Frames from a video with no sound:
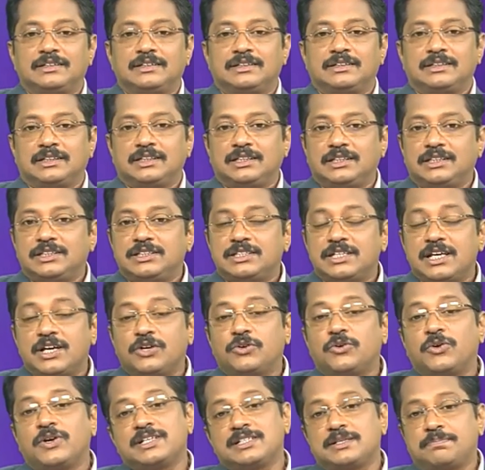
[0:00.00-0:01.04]
is
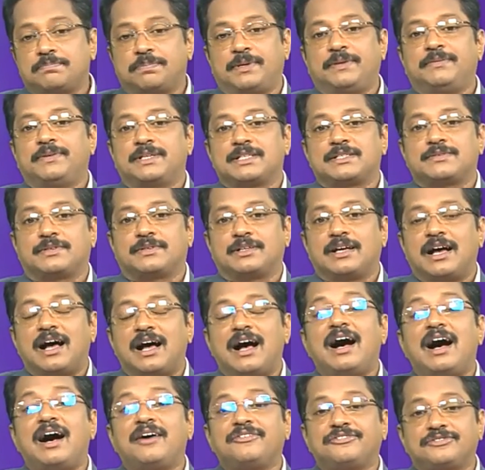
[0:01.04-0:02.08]
ago is the previous one,
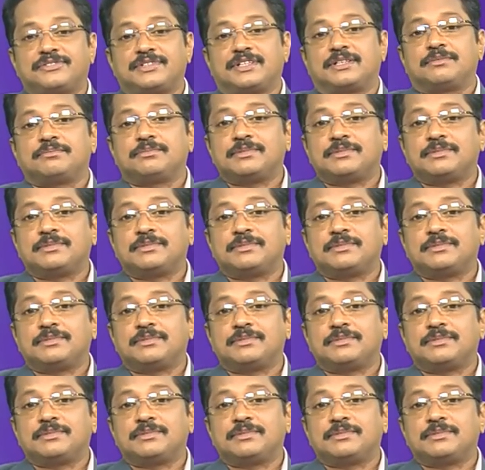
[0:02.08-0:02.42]
after,